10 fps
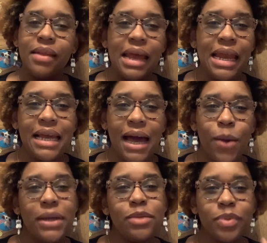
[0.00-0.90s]
any kind of
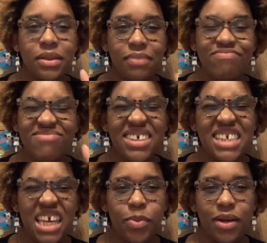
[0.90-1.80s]
ways, but let's
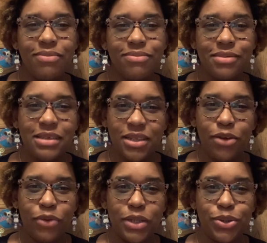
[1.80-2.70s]
keep it to the
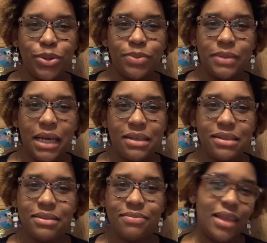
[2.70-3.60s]
original
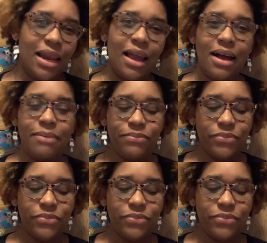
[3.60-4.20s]
text that I got.